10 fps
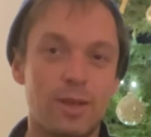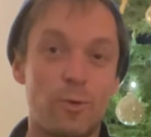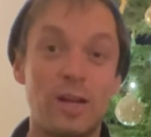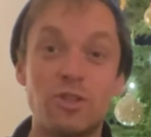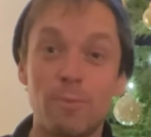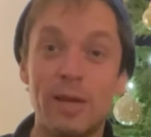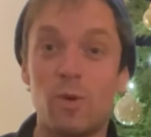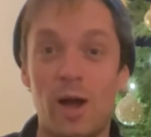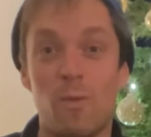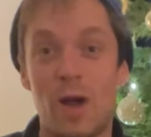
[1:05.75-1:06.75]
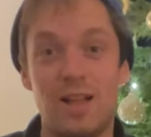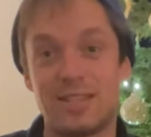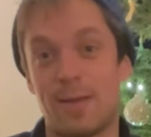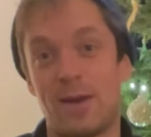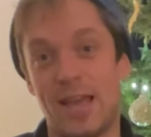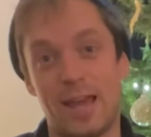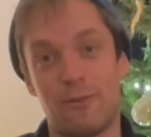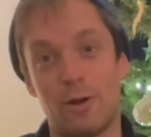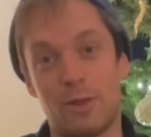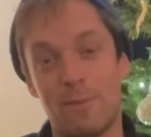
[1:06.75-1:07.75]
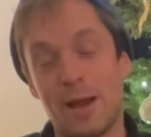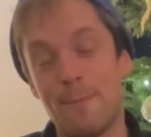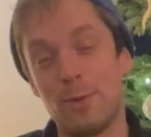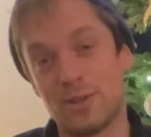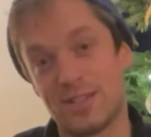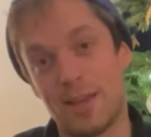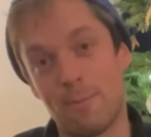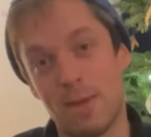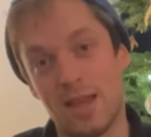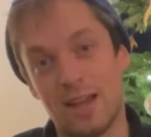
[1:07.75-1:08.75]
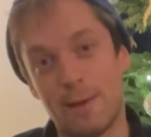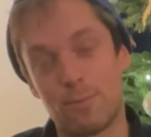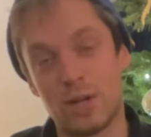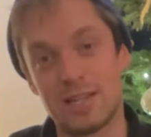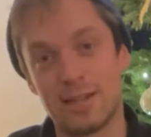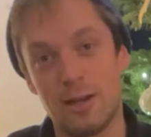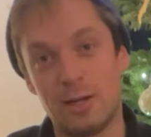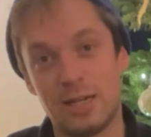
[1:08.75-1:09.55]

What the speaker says: Well, it took me quite a while to get my head around them, I must admit, I'm pretty slow.